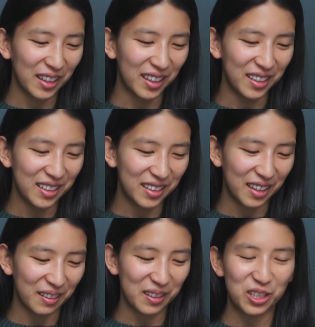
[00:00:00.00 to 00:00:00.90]
And
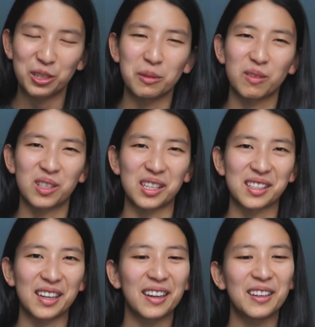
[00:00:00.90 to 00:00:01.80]
now that she says
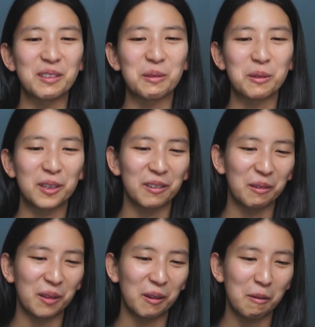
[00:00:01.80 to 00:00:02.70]
that, I do agree
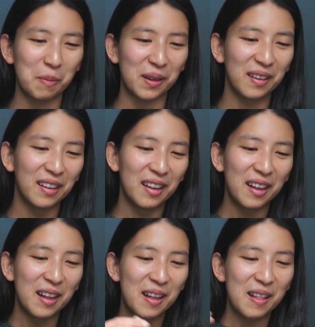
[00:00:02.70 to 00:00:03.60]
with her, but
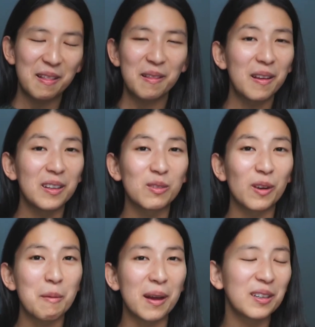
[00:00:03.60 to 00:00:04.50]
it's
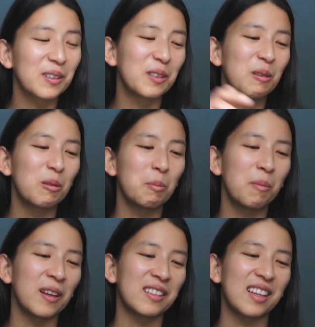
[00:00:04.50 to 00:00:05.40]
very magical
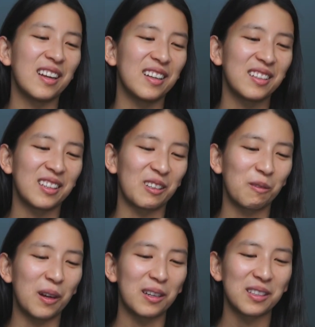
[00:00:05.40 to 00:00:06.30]
toothpicks and dental
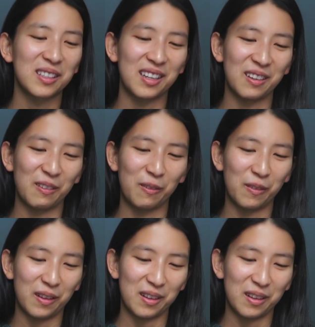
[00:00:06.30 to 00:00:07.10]
floss if